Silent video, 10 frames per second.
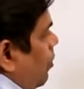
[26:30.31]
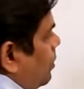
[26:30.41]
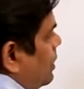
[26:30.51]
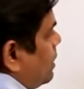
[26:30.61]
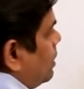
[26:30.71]

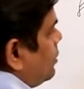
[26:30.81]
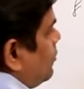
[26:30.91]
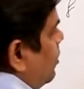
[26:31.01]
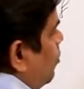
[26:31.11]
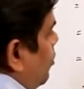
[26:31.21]
From this and this
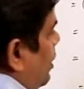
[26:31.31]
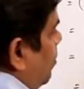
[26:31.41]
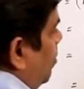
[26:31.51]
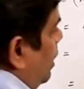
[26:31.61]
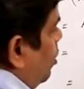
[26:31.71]
we are going to
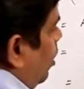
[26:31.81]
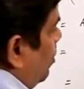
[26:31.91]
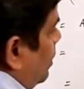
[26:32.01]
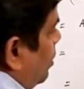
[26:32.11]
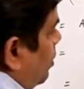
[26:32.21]
take B
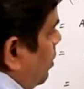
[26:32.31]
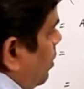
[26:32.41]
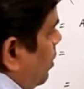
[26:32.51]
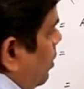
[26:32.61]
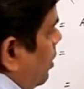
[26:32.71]
common,
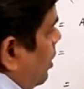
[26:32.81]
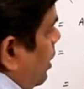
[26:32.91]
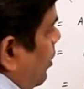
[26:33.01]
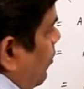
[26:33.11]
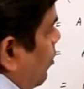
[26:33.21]

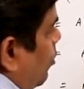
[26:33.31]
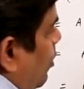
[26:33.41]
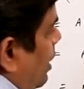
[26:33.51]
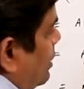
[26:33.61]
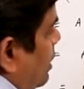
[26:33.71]
and we are going
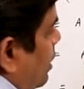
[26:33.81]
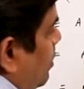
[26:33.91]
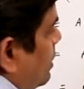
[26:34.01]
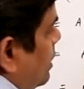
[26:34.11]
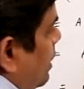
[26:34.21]
to get C
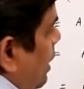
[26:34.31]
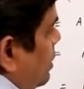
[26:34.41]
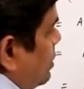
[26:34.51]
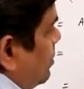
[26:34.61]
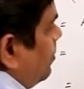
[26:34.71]
plus C
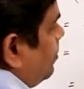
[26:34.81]
dash.